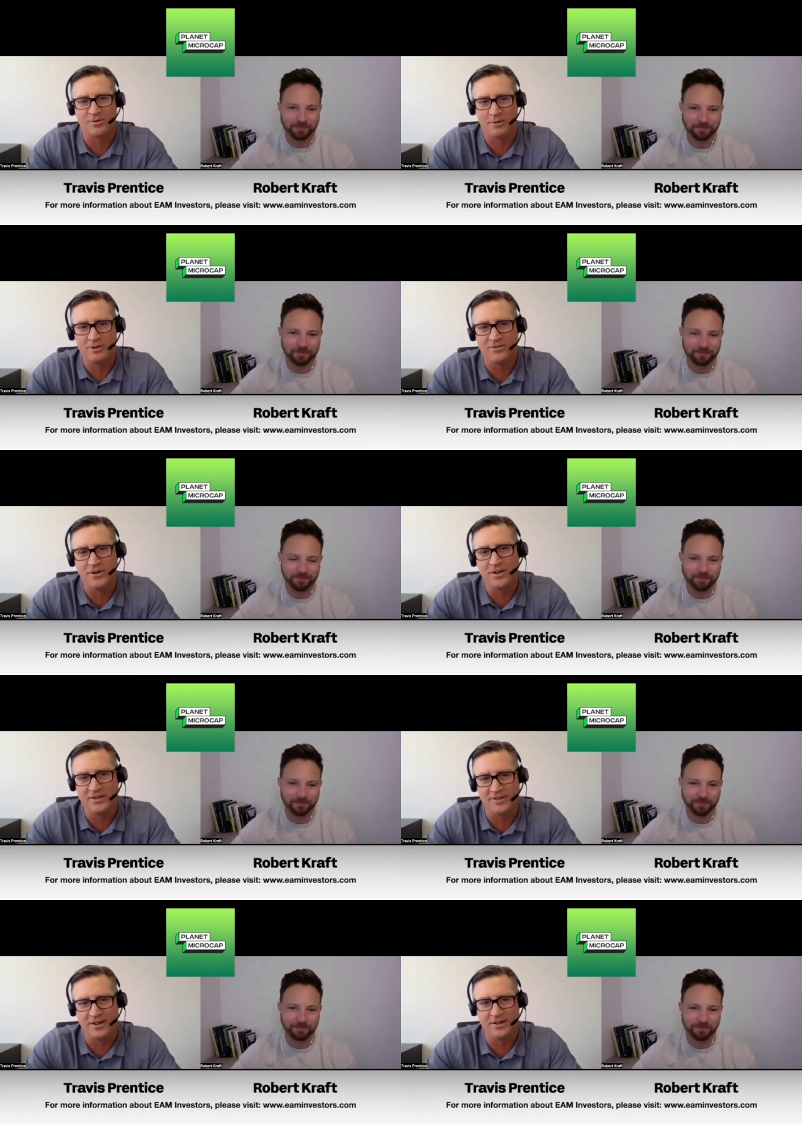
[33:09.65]
Speaker 1: why we
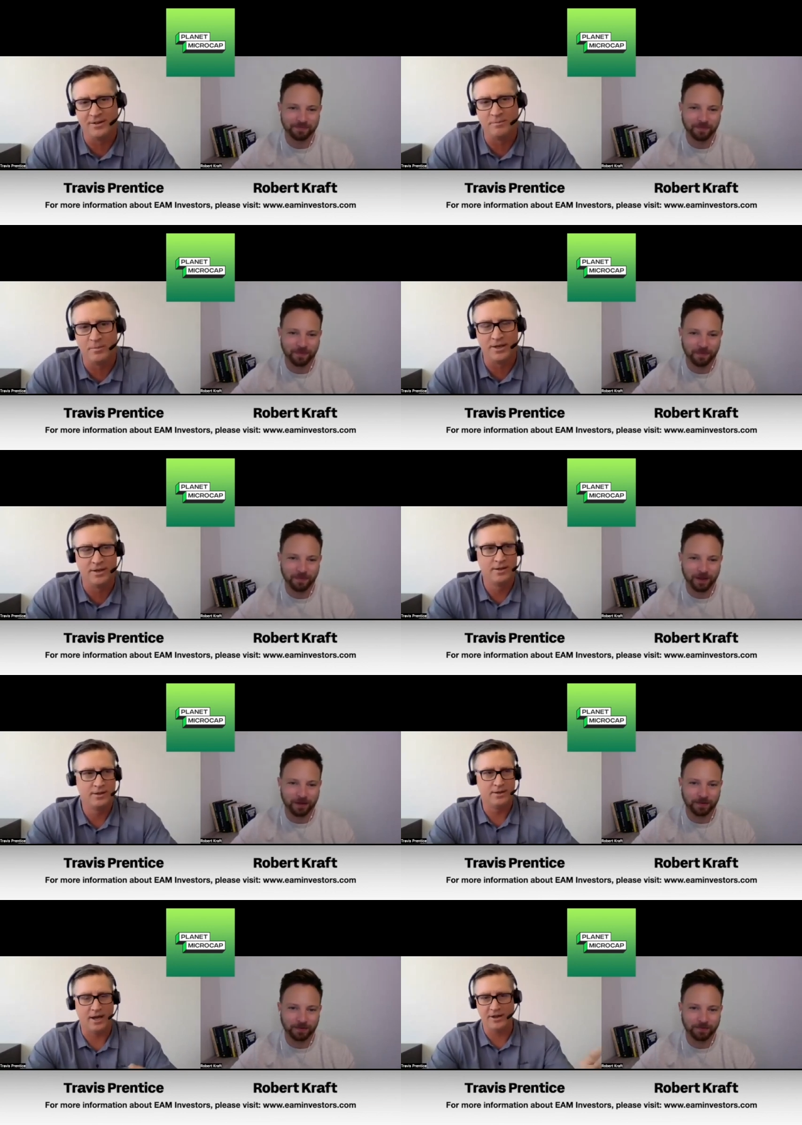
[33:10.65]
focus on them. But
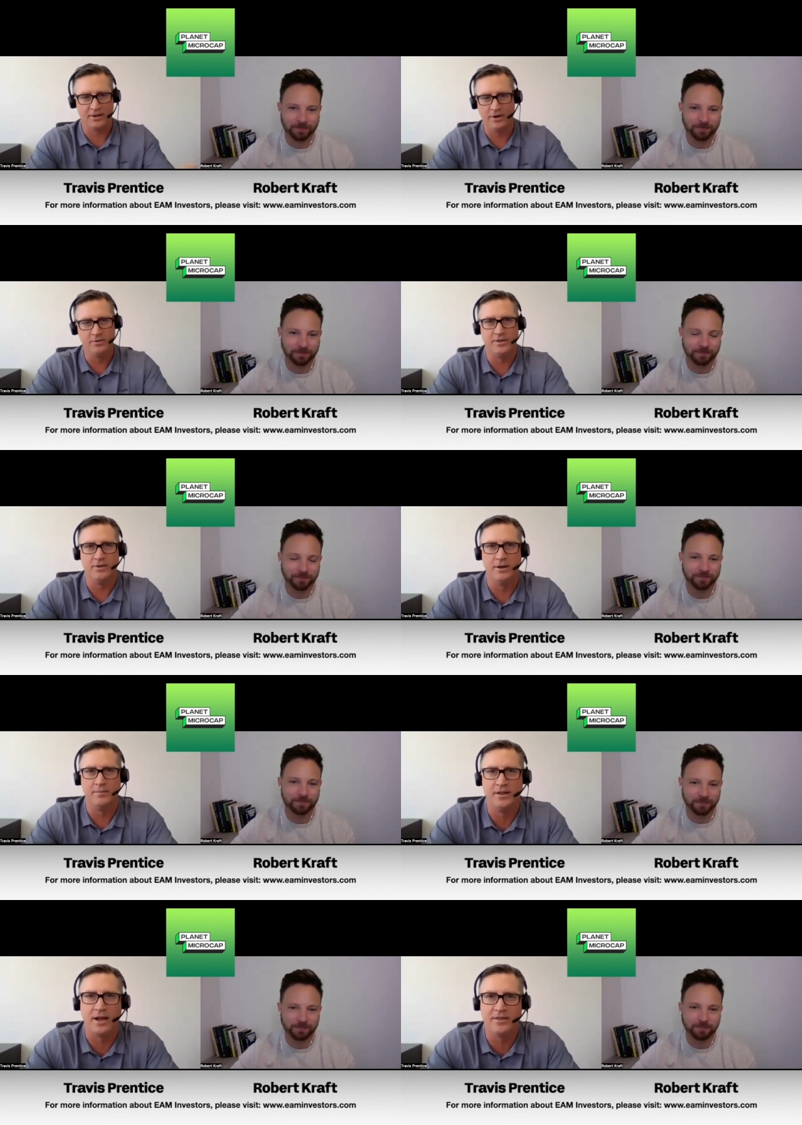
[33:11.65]
I agree with you. I
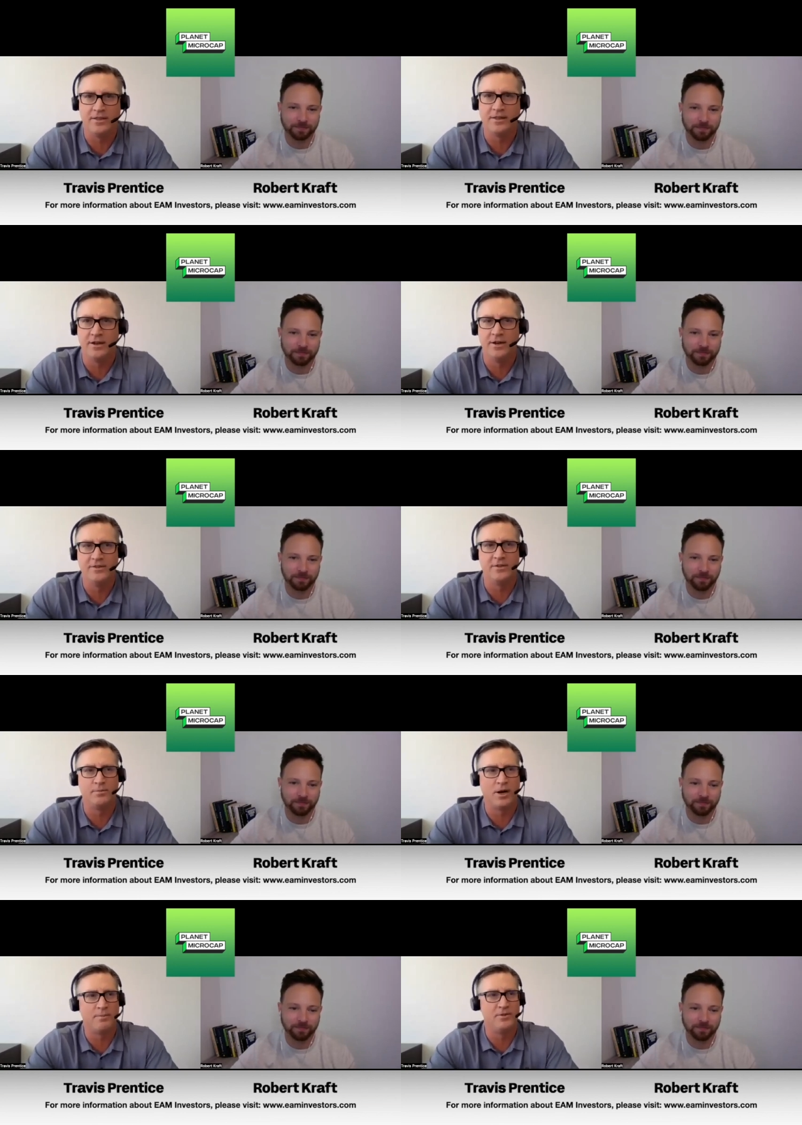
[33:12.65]
mean, I think there is a
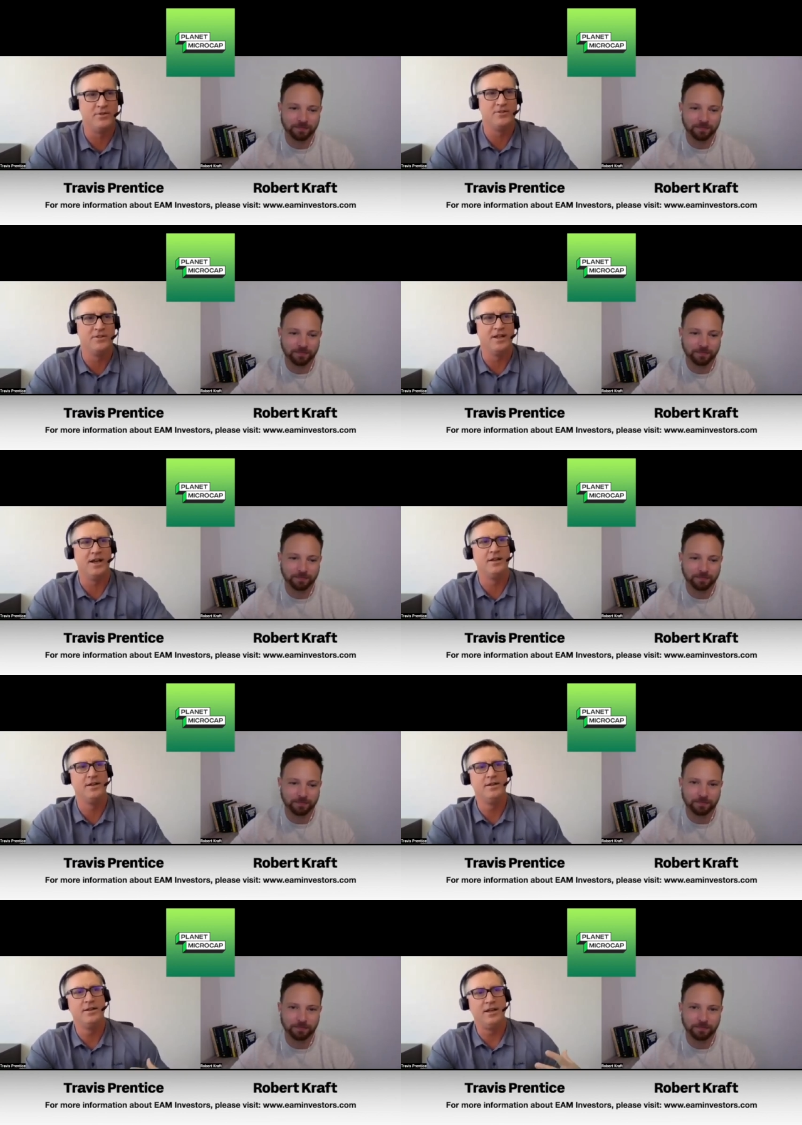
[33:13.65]
proposition that
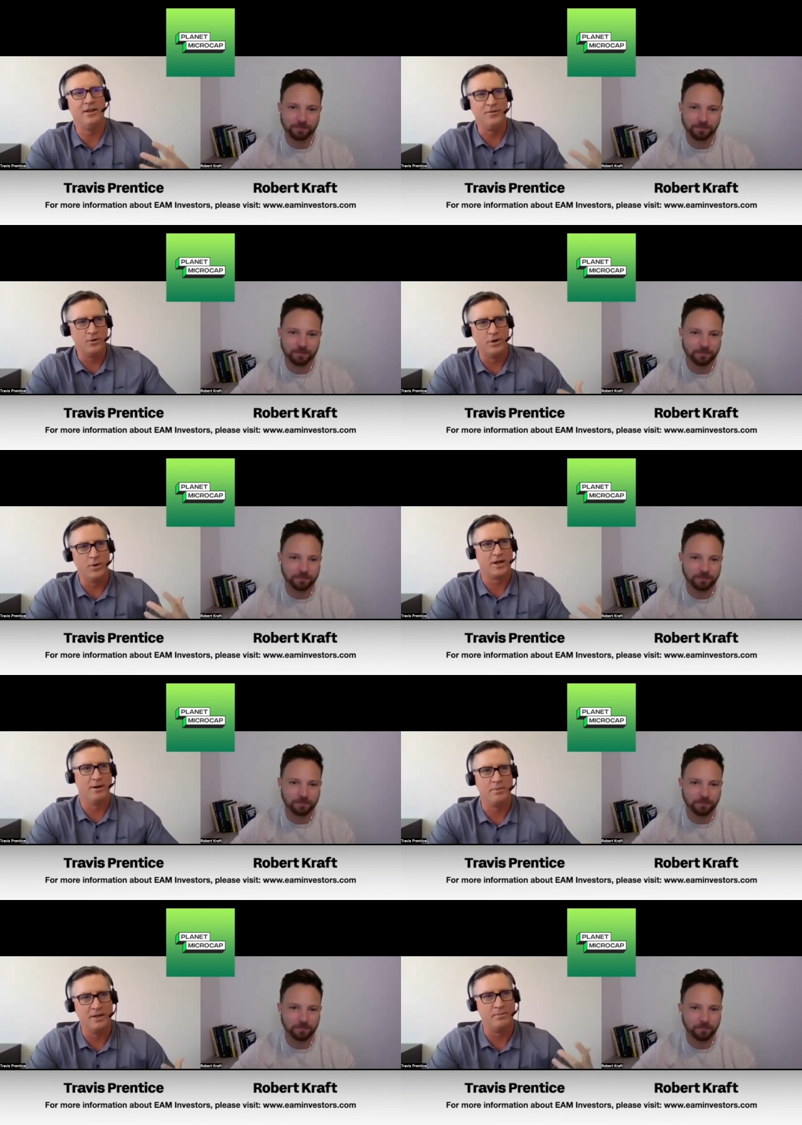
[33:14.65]
if you know a
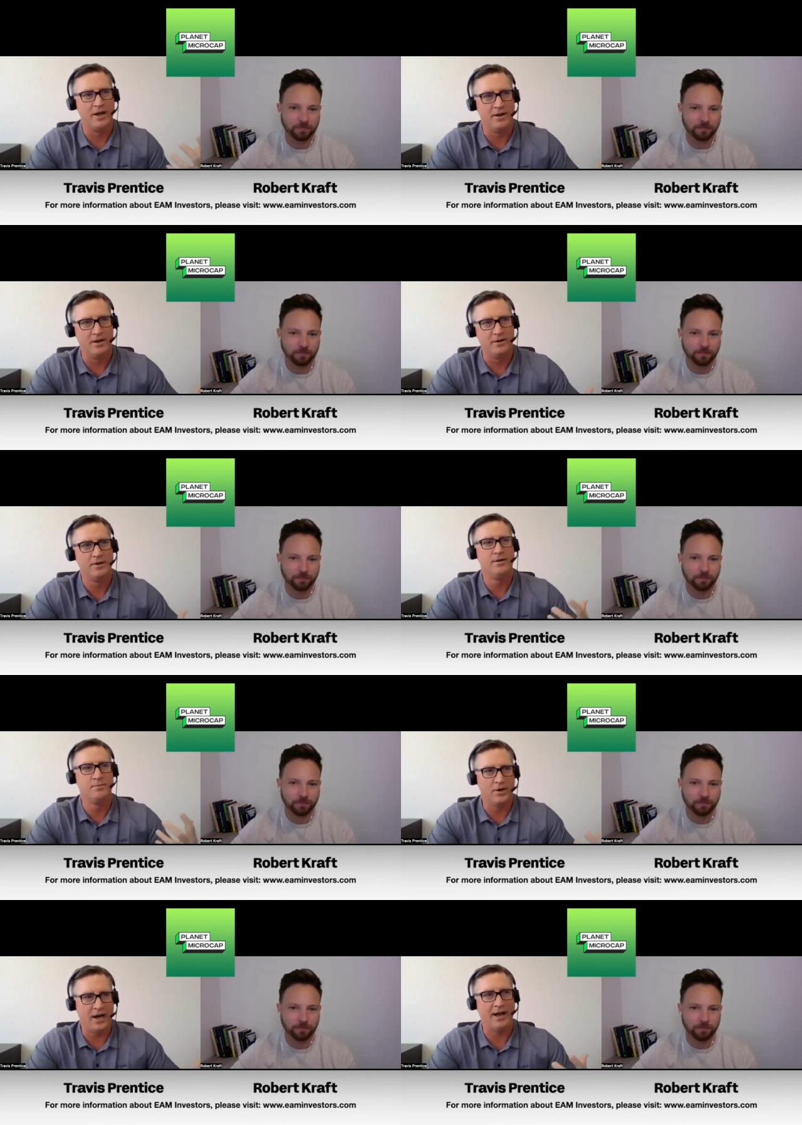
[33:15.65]
company better,
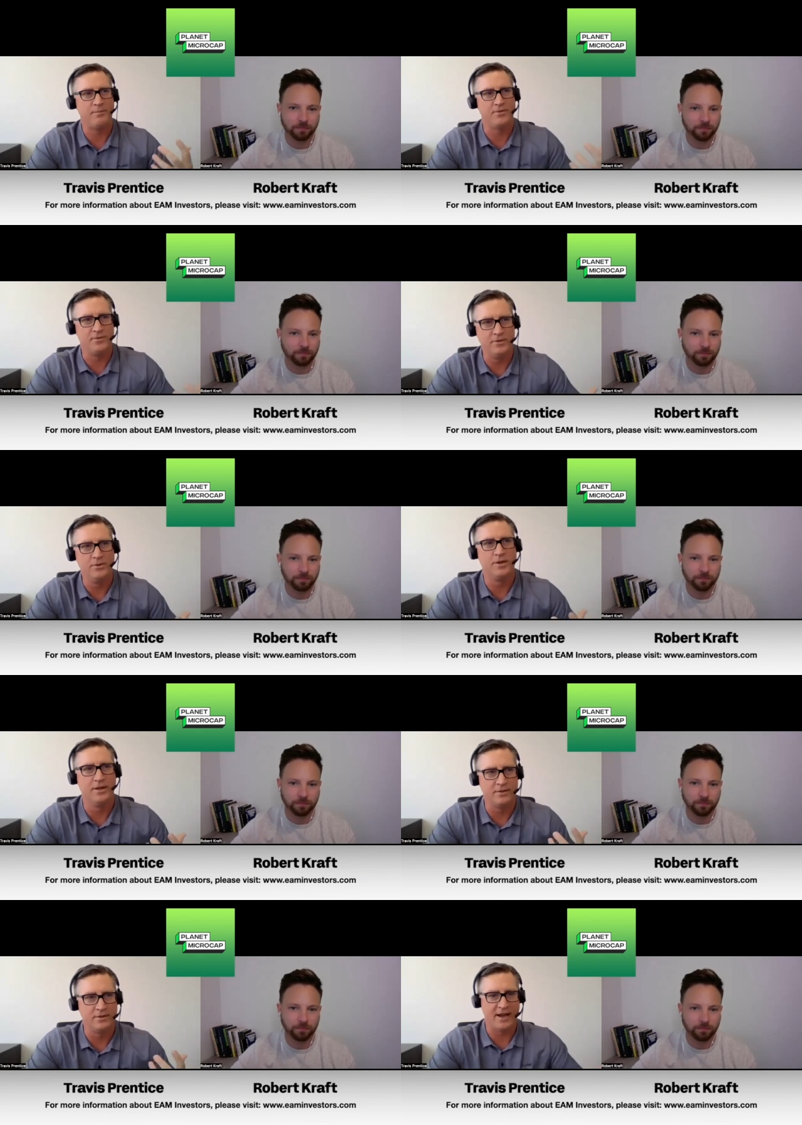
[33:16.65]
perhaps you
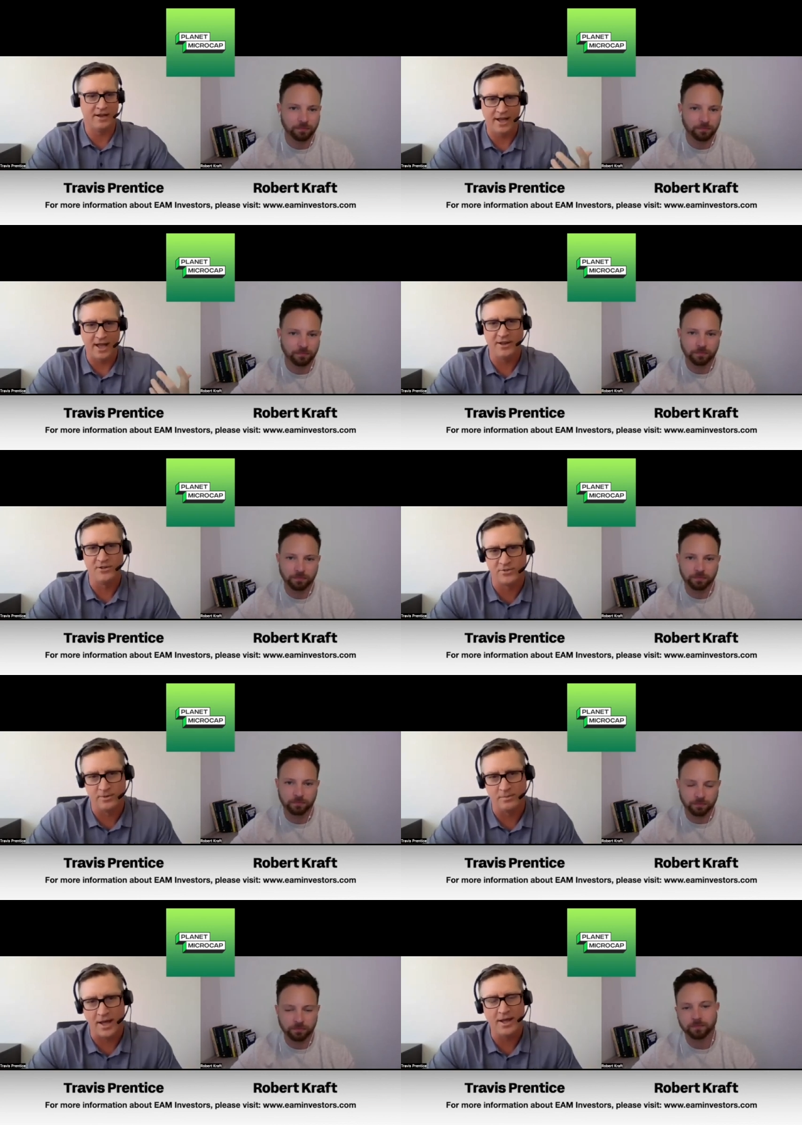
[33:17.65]
can gain an edge
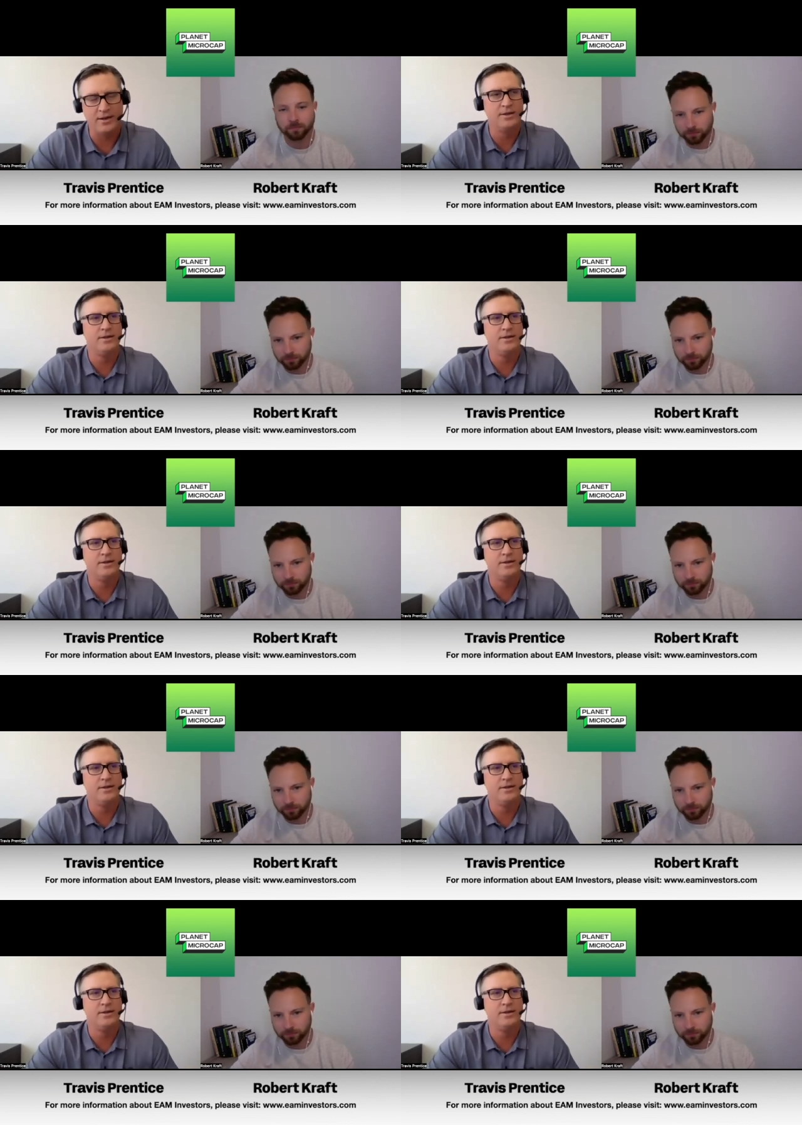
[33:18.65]
from that.